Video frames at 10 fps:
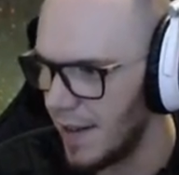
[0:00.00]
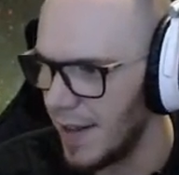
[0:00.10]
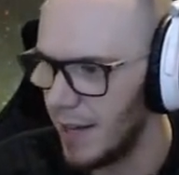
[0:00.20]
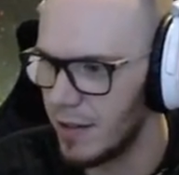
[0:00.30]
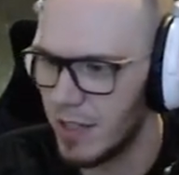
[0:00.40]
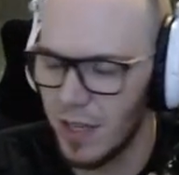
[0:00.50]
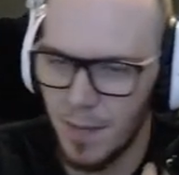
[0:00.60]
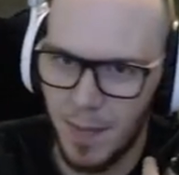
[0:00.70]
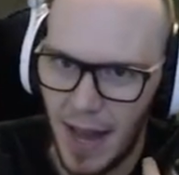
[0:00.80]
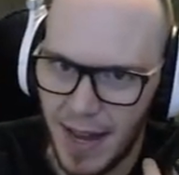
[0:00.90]
It'll just
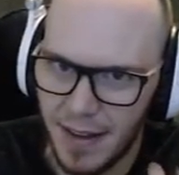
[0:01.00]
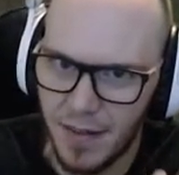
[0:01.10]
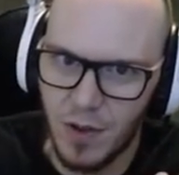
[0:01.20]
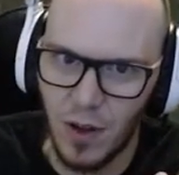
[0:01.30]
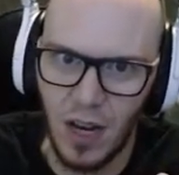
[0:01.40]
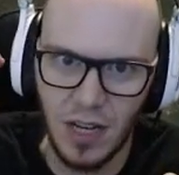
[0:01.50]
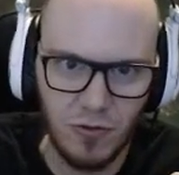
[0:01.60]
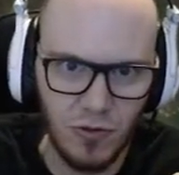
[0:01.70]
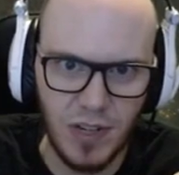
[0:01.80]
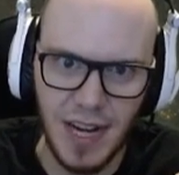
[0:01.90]
look bad. They've got a
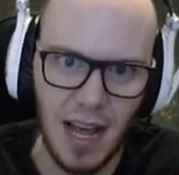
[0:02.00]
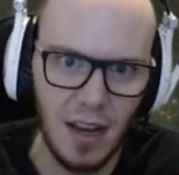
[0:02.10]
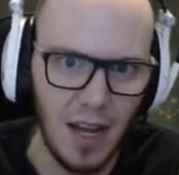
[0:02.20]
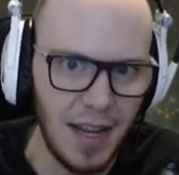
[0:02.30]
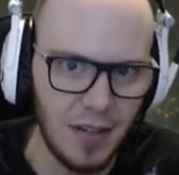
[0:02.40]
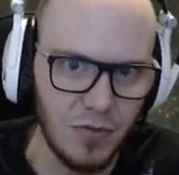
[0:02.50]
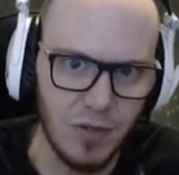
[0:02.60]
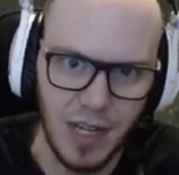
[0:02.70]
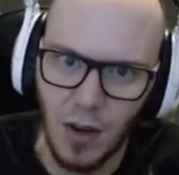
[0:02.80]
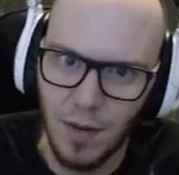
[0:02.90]
green outline that's
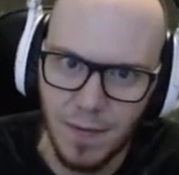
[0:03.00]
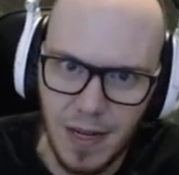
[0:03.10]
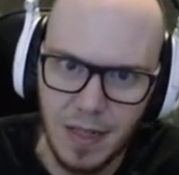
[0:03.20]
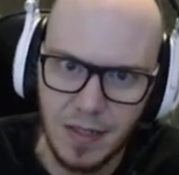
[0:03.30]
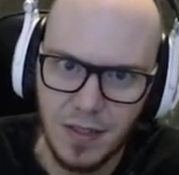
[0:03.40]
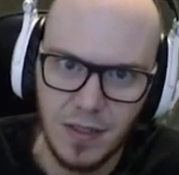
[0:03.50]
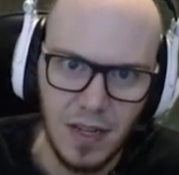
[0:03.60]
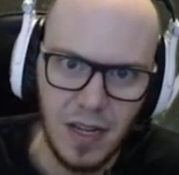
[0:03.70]
really obvious.